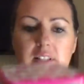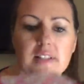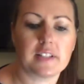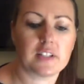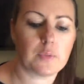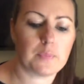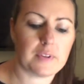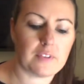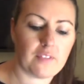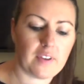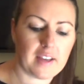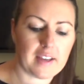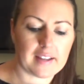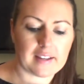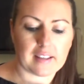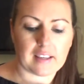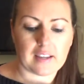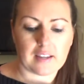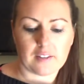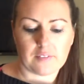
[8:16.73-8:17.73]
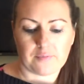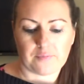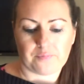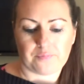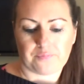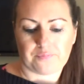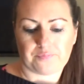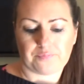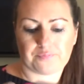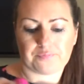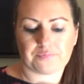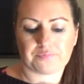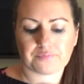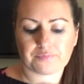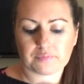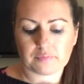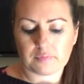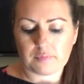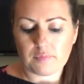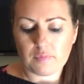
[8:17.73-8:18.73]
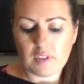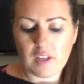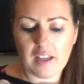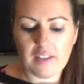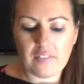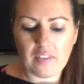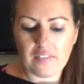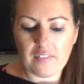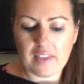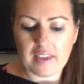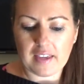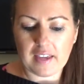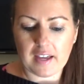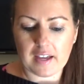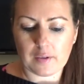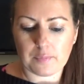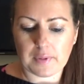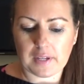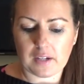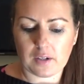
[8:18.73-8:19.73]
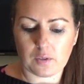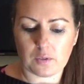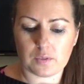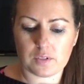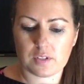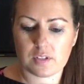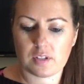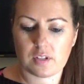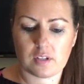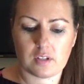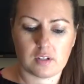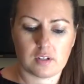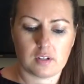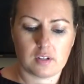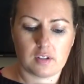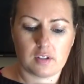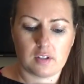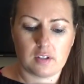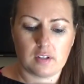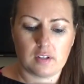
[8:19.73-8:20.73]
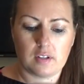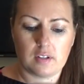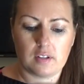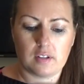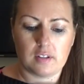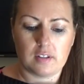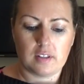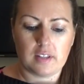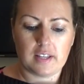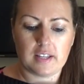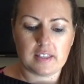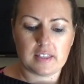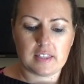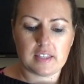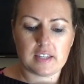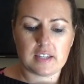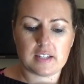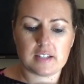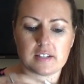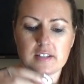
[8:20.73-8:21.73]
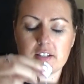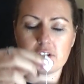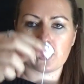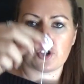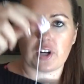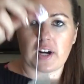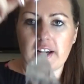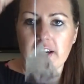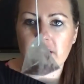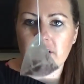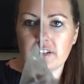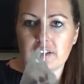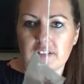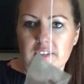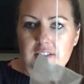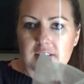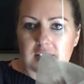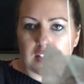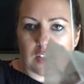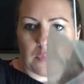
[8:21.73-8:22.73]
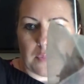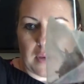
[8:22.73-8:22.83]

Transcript: a little bit of honey. And then they come out like these, the triangle tea